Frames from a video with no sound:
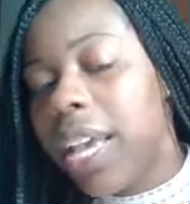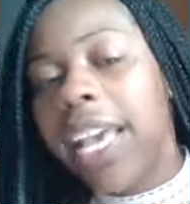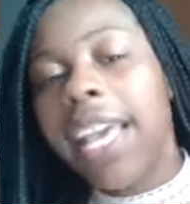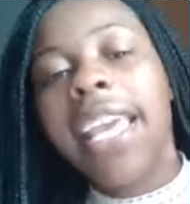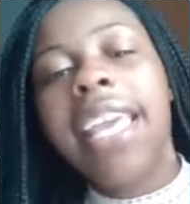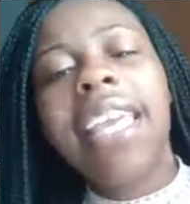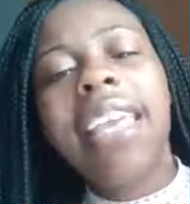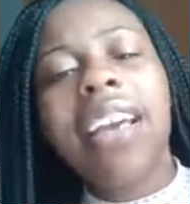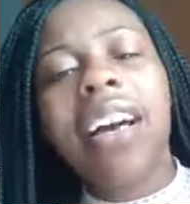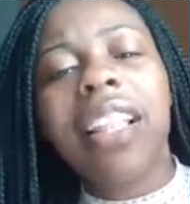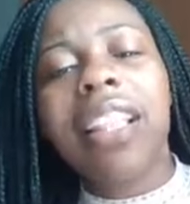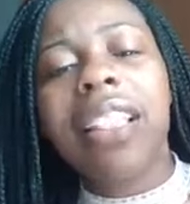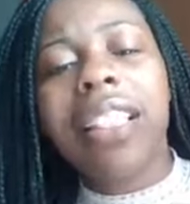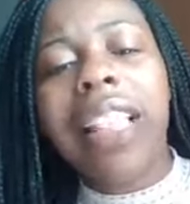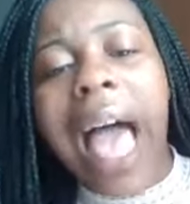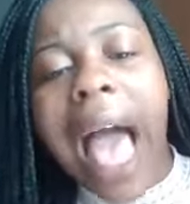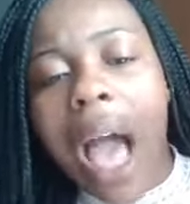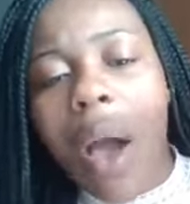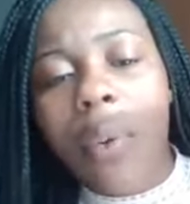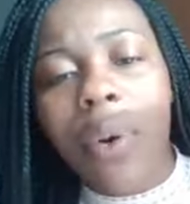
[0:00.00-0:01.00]
He
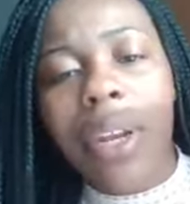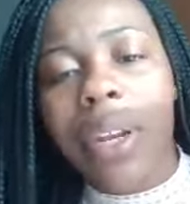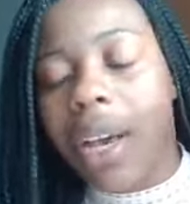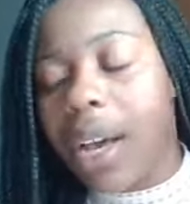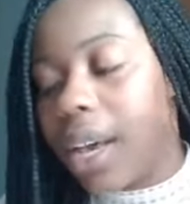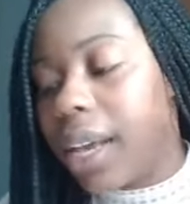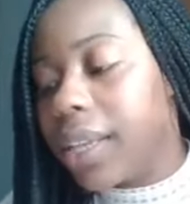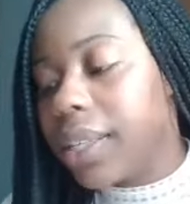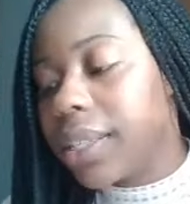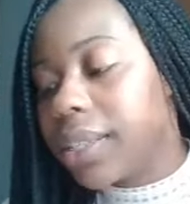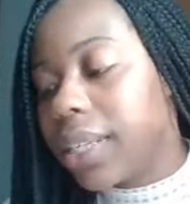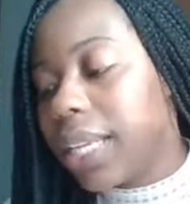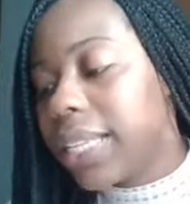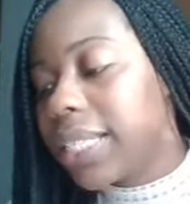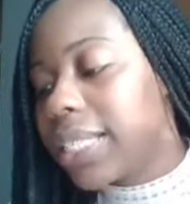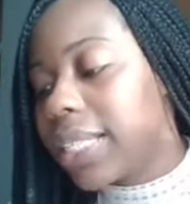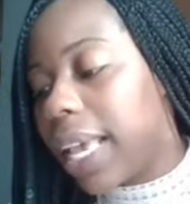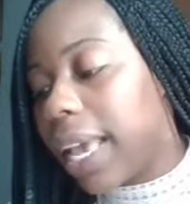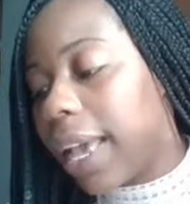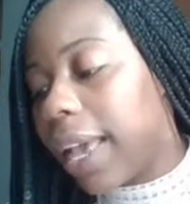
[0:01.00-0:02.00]
allowing us, he
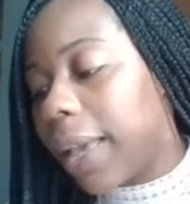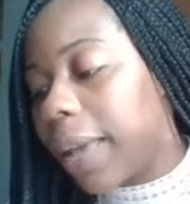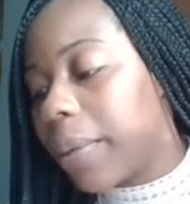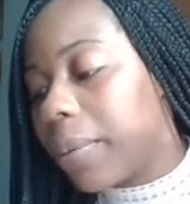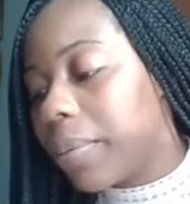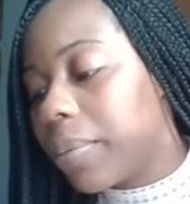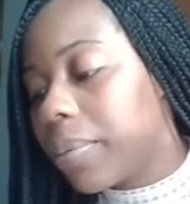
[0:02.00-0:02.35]
said,